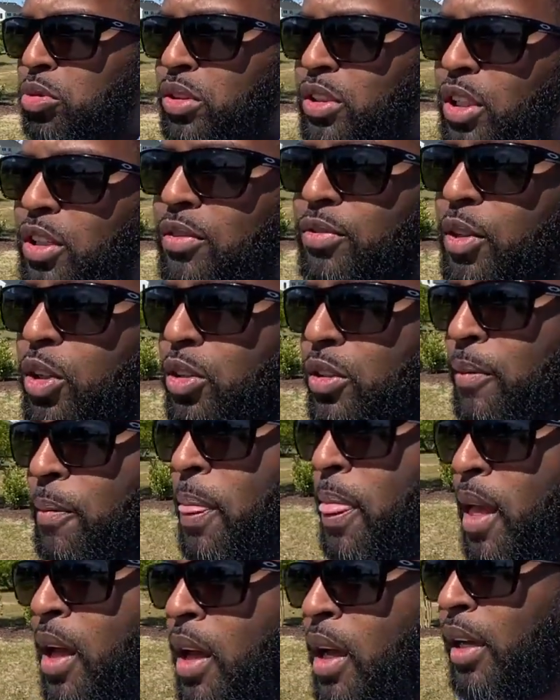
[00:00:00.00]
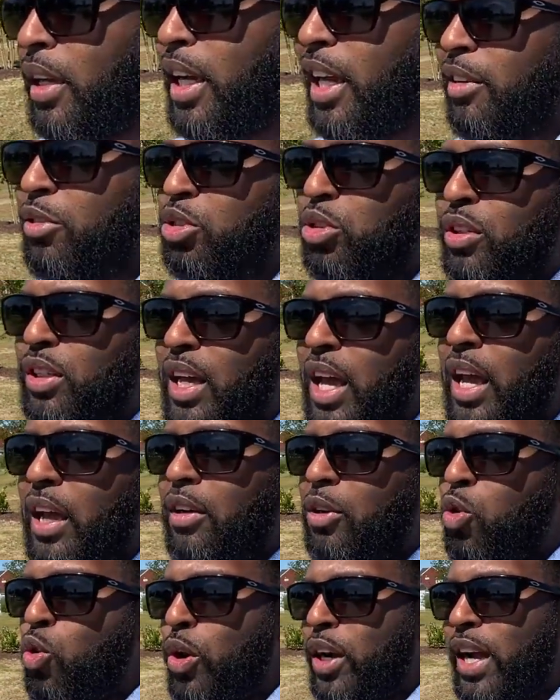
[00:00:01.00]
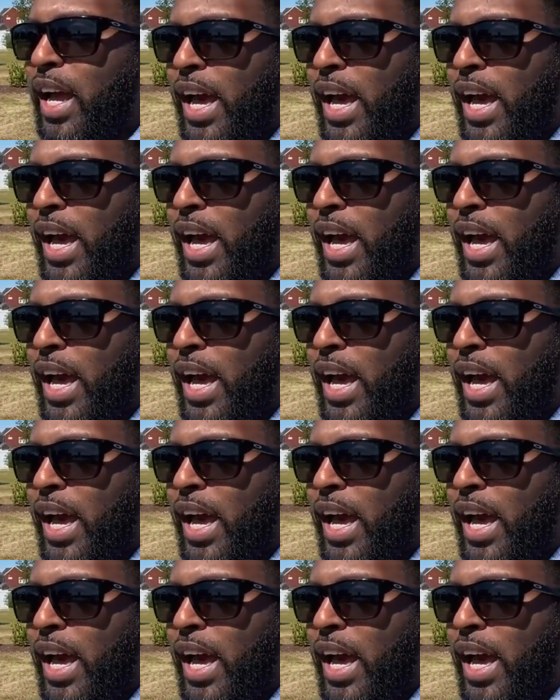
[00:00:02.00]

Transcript: Suffolk gives you that quick